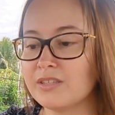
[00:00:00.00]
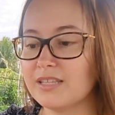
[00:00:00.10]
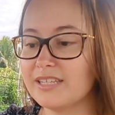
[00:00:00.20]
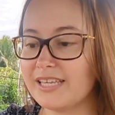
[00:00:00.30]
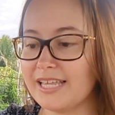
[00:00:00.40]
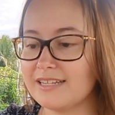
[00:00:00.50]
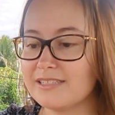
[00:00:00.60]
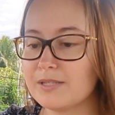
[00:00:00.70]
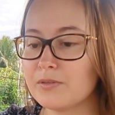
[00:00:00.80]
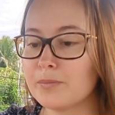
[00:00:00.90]
than the kids,
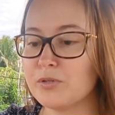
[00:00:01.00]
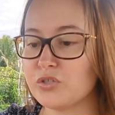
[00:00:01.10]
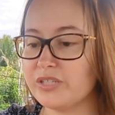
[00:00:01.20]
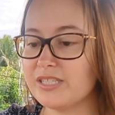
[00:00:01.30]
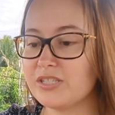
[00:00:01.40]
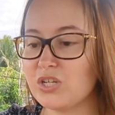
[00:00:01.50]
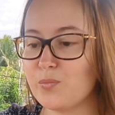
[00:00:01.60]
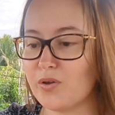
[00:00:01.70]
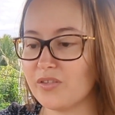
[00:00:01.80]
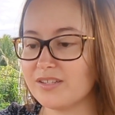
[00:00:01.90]
Patrice's two
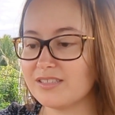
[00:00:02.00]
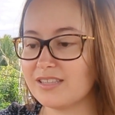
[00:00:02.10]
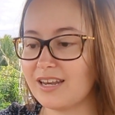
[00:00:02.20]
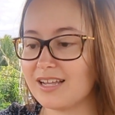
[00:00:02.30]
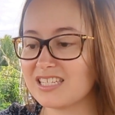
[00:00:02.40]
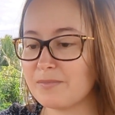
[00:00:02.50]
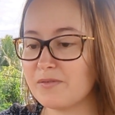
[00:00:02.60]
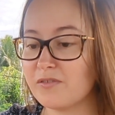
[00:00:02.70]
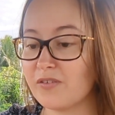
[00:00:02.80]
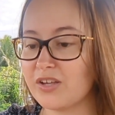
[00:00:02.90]
brothers, the last to be
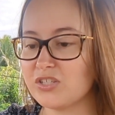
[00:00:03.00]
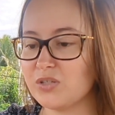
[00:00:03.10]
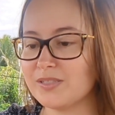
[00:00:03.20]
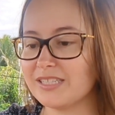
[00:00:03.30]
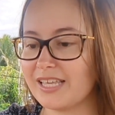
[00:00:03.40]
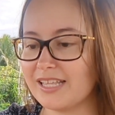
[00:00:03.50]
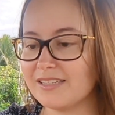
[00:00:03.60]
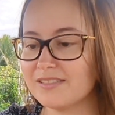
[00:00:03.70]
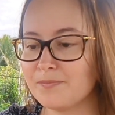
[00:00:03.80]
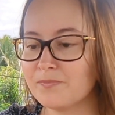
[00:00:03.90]
referred to as the
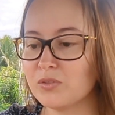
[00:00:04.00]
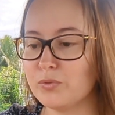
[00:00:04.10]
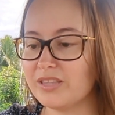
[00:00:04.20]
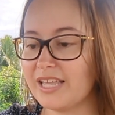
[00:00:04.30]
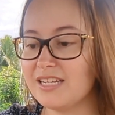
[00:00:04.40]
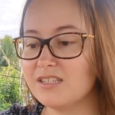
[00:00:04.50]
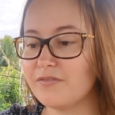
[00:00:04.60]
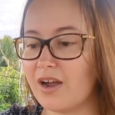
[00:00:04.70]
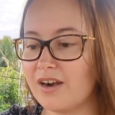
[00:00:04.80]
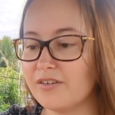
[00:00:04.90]
kids, with the hint of
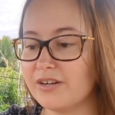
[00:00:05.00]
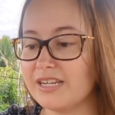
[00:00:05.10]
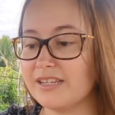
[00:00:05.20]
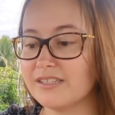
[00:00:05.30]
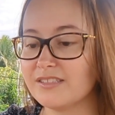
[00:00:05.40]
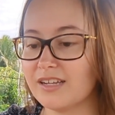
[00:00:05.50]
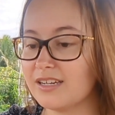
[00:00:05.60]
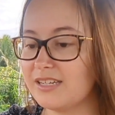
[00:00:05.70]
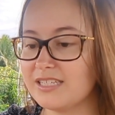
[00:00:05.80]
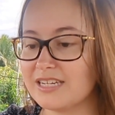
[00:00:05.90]
irony
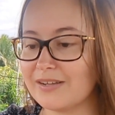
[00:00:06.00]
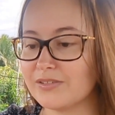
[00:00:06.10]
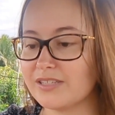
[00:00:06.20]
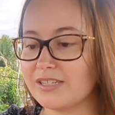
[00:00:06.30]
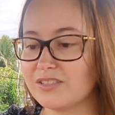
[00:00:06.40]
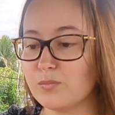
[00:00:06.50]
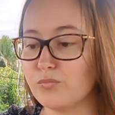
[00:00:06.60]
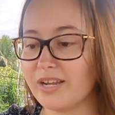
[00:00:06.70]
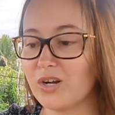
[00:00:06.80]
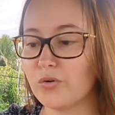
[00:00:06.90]
subtly denouncing some
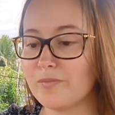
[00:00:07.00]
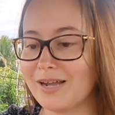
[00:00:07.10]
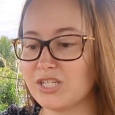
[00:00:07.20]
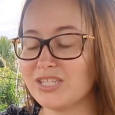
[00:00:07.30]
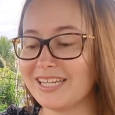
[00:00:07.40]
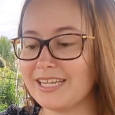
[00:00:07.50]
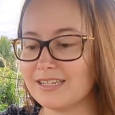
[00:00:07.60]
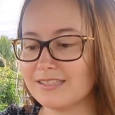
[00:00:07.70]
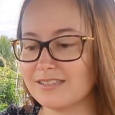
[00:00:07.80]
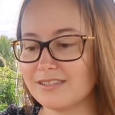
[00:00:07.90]
real or imagined
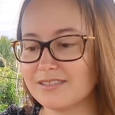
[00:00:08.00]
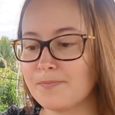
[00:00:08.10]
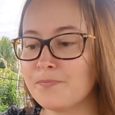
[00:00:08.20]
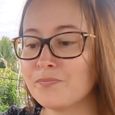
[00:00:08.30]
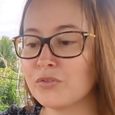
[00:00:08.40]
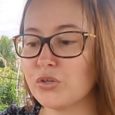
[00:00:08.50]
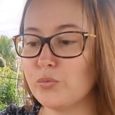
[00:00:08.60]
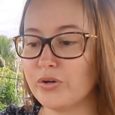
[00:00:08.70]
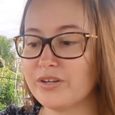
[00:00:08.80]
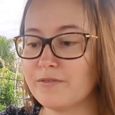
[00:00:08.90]
heedlessness, who
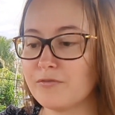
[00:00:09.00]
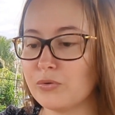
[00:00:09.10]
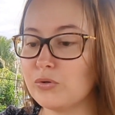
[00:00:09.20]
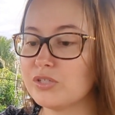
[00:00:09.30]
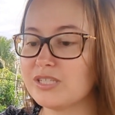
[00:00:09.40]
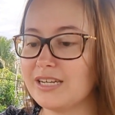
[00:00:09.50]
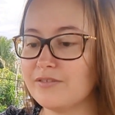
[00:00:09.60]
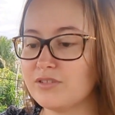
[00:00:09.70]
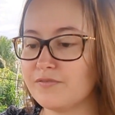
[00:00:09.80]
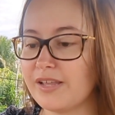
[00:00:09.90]
wouldn't have thought to
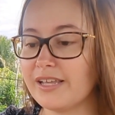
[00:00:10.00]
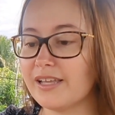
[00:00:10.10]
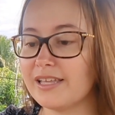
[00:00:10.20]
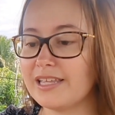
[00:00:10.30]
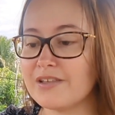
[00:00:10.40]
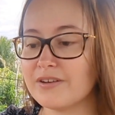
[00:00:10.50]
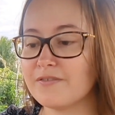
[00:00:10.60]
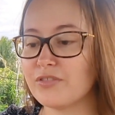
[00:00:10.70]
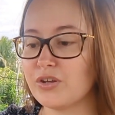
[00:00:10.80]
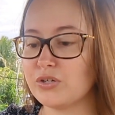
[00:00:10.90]
lift a finger even
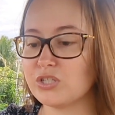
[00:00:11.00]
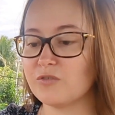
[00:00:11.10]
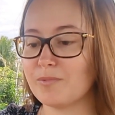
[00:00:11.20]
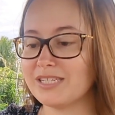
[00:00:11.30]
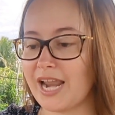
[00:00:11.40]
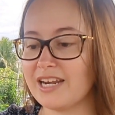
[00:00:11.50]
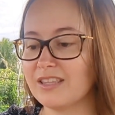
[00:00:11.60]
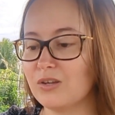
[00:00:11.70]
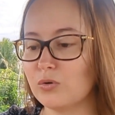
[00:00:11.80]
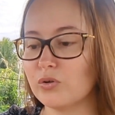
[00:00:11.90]
if the notion of maintaining
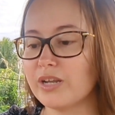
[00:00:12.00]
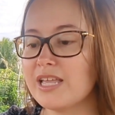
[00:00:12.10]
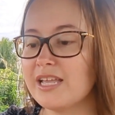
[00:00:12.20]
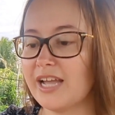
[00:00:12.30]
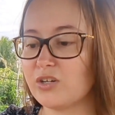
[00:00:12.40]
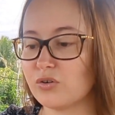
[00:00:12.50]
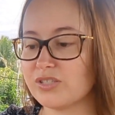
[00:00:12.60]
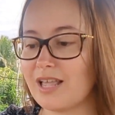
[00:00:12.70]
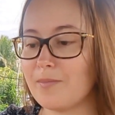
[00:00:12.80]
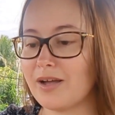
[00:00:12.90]
the lawn had
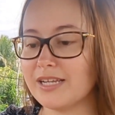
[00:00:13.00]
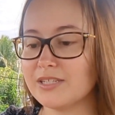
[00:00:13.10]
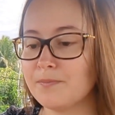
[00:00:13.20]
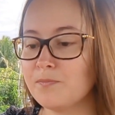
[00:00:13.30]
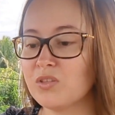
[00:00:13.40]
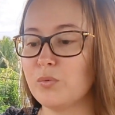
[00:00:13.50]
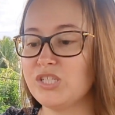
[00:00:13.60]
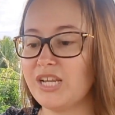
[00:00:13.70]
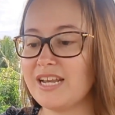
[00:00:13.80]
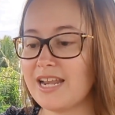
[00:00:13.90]
crossed their mind,
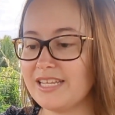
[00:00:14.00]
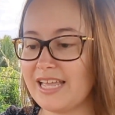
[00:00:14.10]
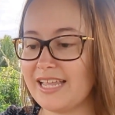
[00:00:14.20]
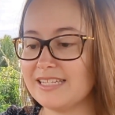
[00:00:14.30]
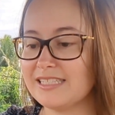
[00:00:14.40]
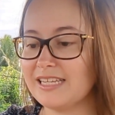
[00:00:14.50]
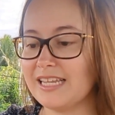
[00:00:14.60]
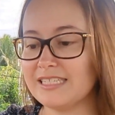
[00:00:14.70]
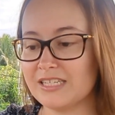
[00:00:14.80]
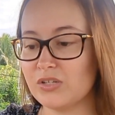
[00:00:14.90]
which in any case
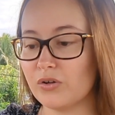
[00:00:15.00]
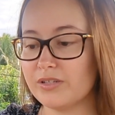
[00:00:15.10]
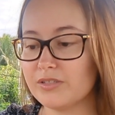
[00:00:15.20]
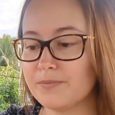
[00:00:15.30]
it did not.